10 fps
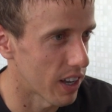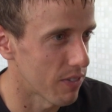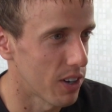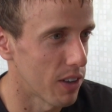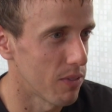I
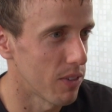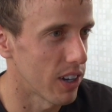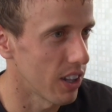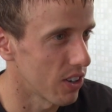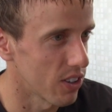have done
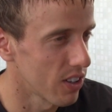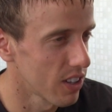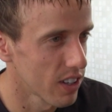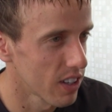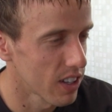very little
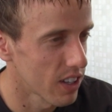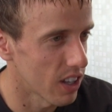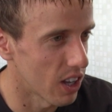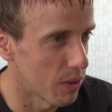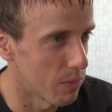
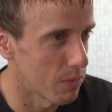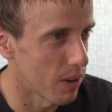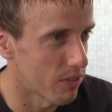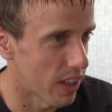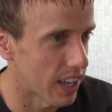
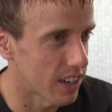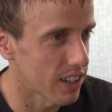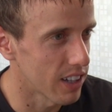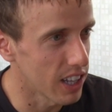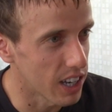of that
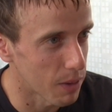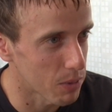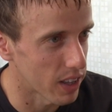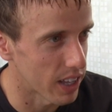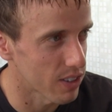leading
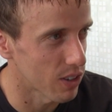up to that.